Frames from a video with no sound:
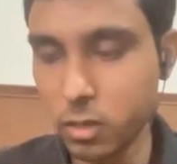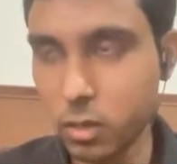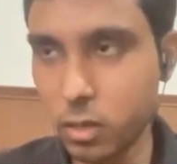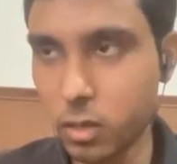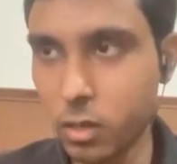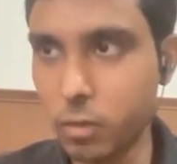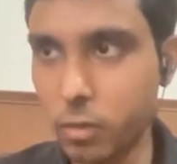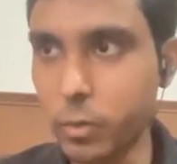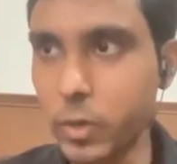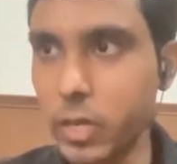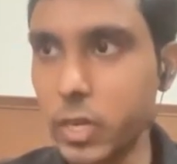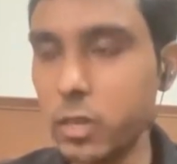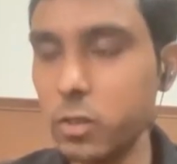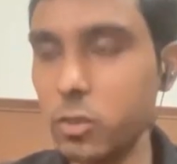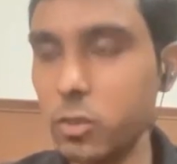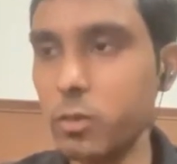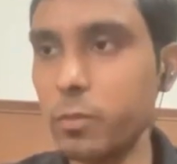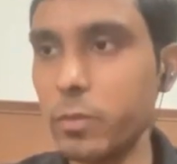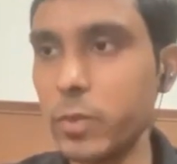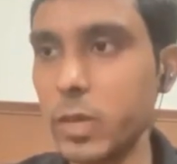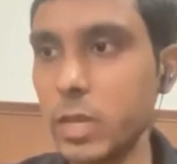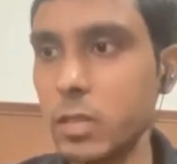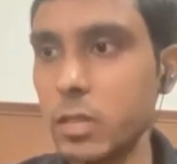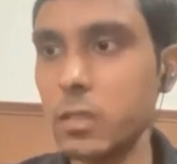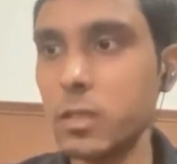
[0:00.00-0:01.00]
company to
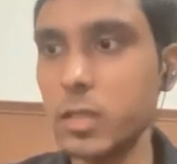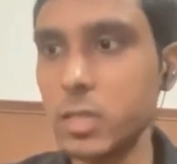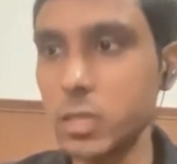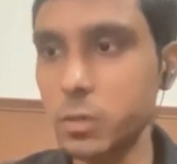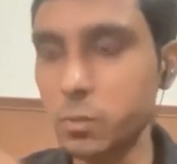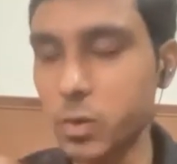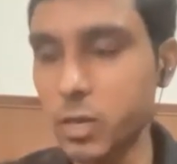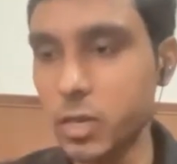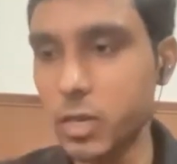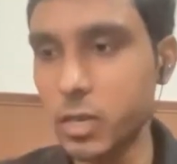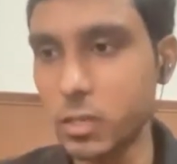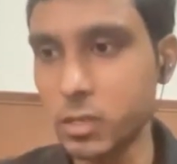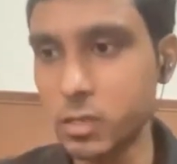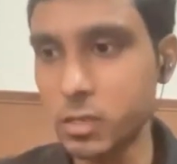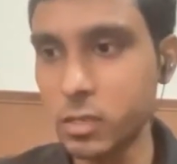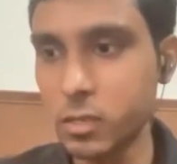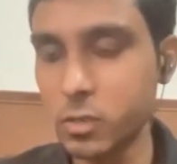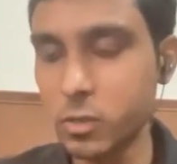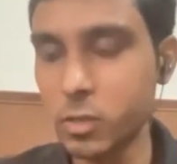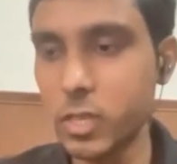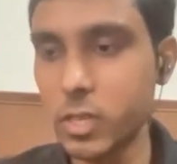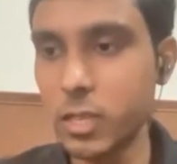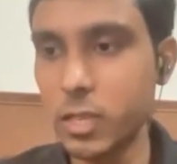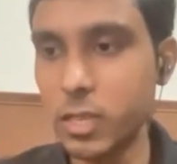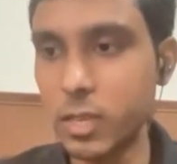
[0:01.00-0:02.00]
build these products
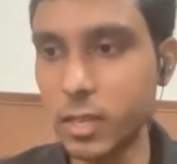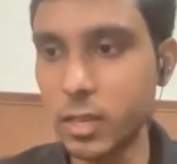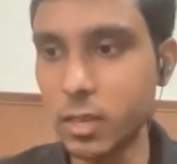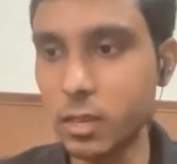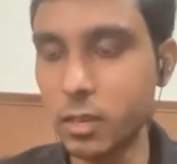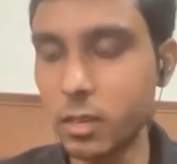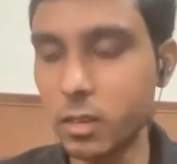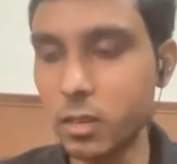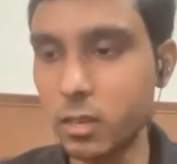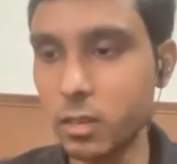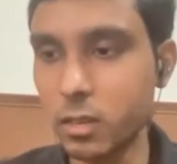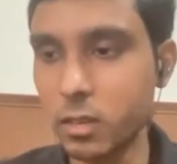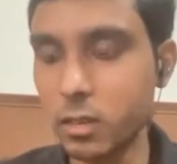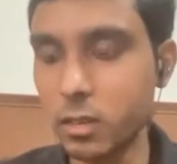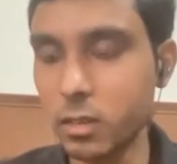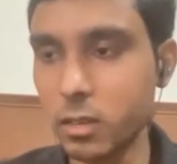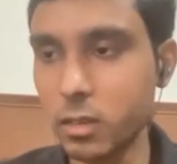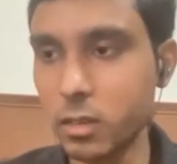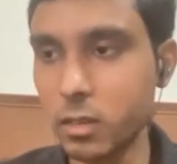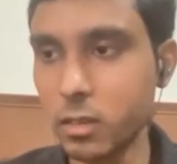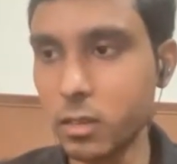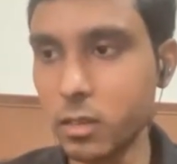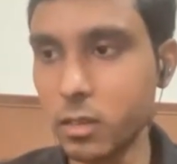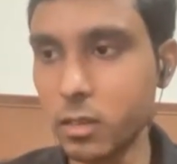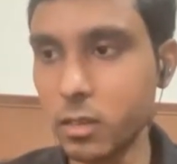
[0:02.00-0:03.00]
so that they can
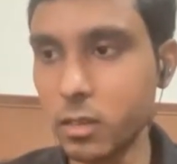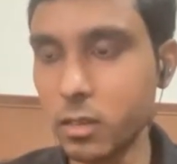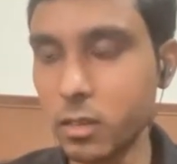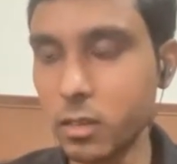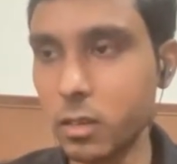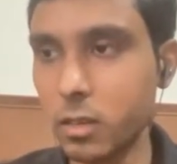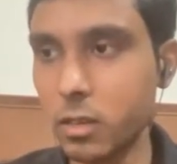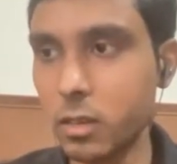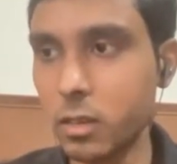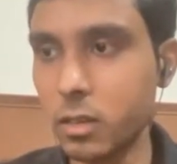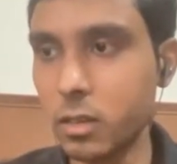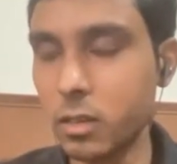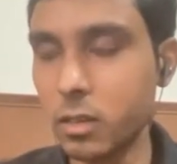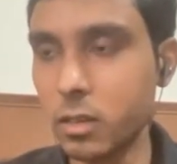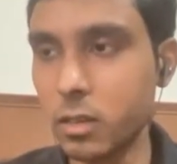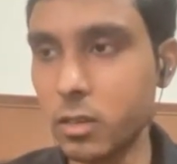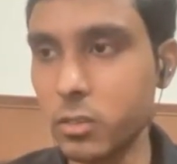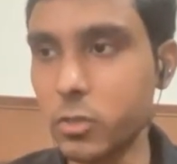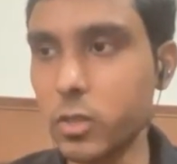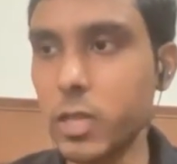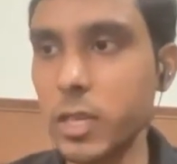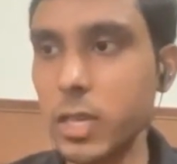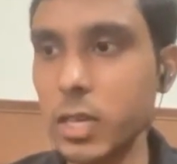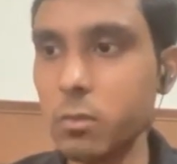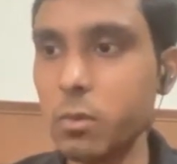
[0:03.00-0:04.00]
uh,
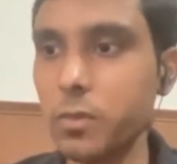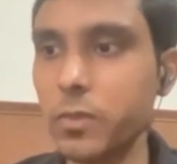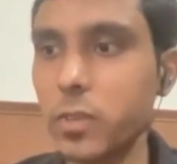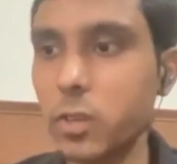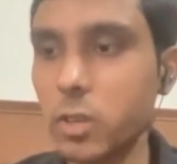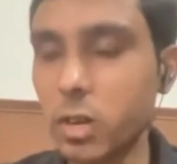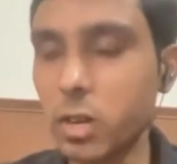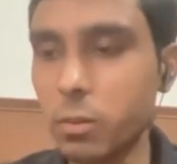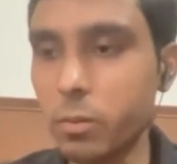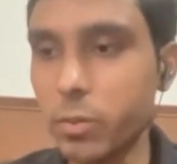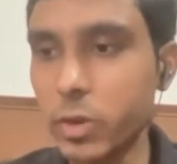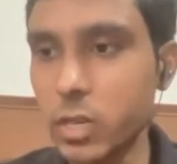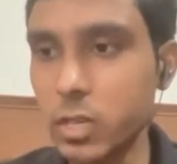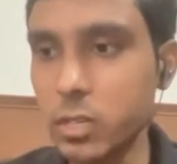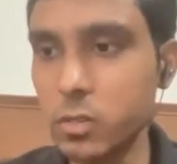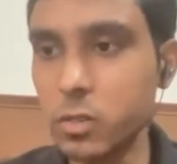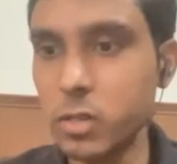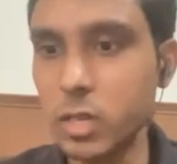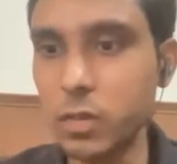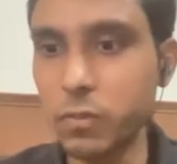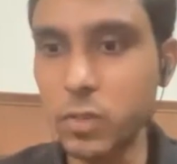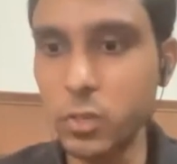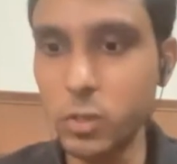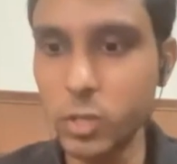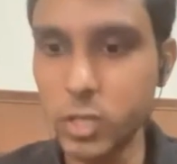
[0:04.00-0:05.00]
so the aim of the company is to
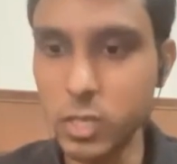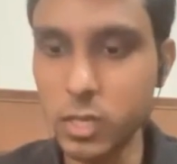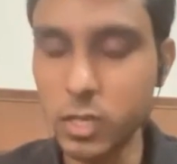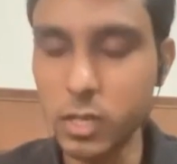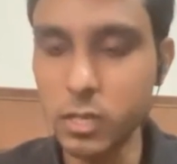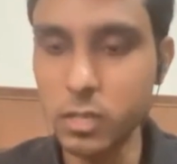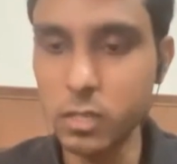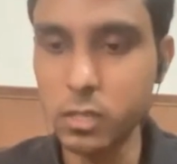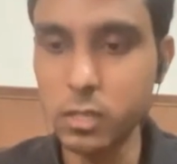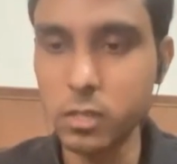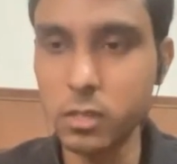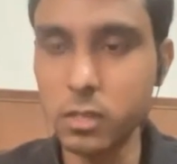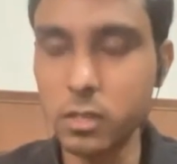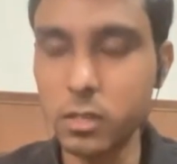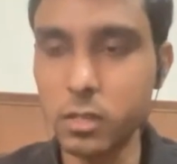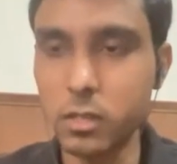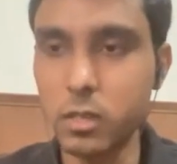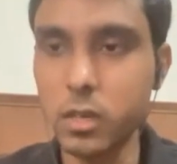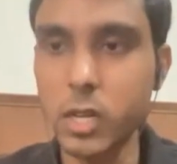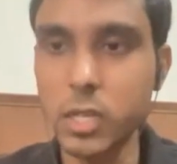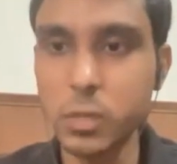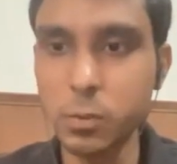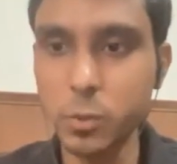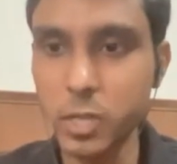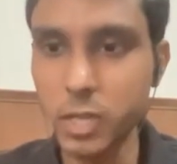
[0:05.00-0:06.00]
revolutionize the
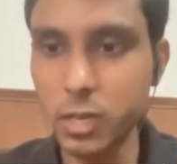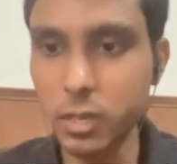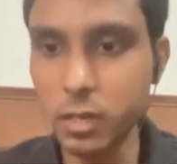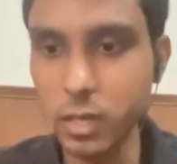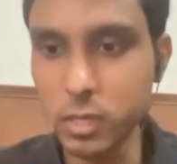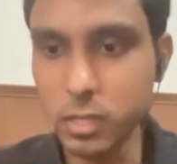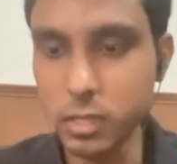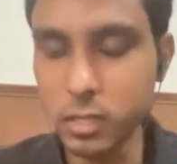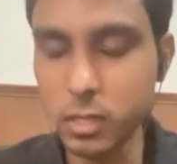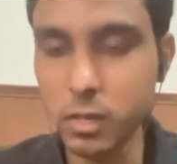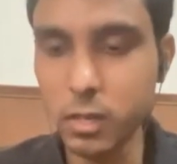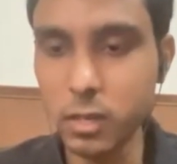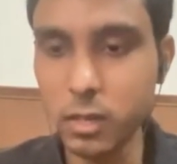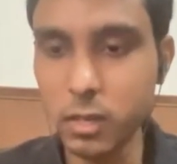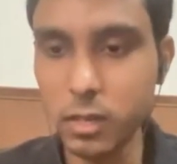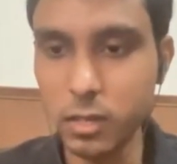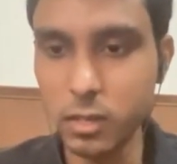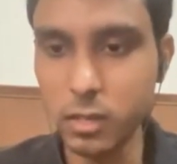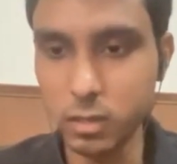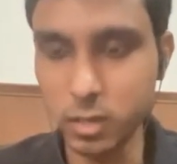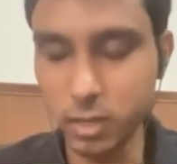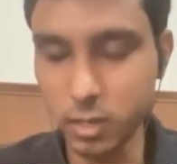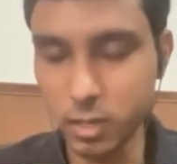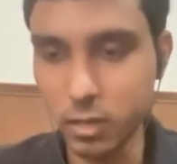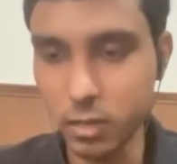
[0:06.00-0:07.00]
transport industry
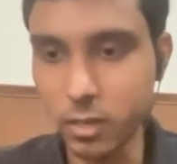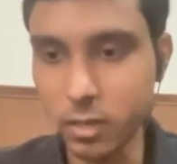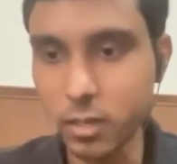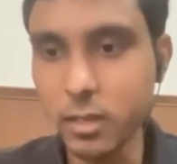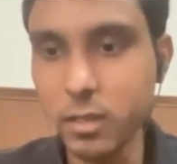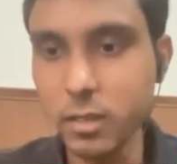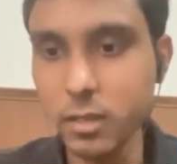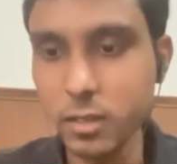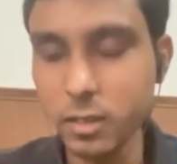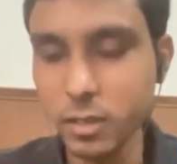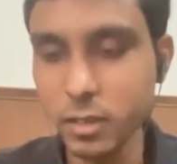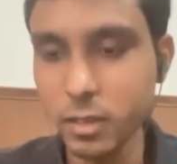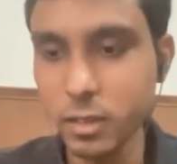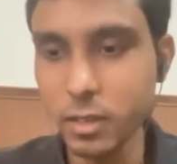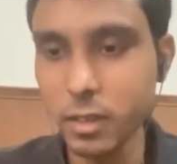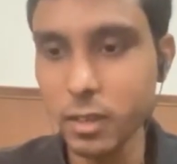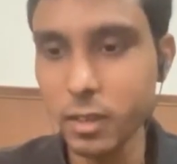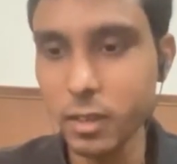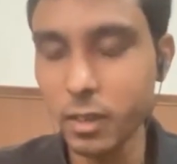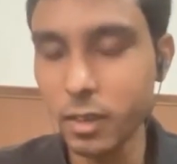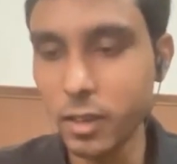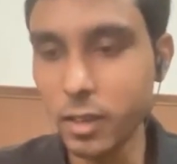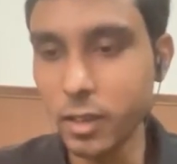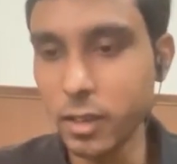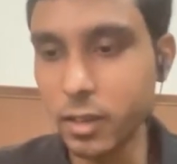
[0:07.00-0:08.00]
in sri lanka
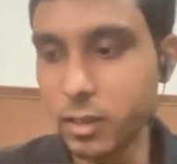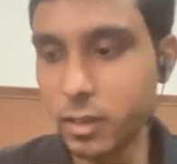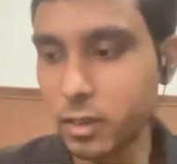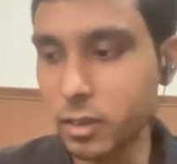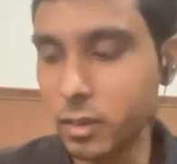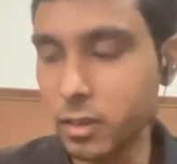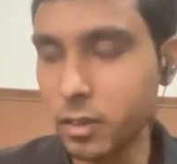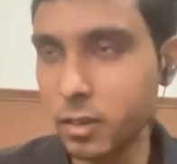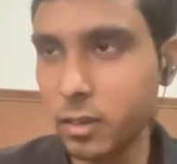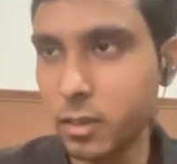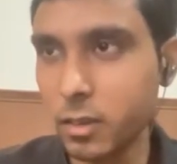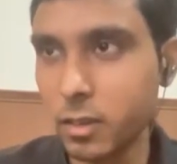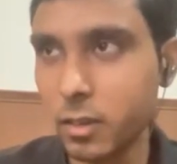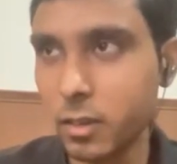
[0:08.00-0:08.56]
and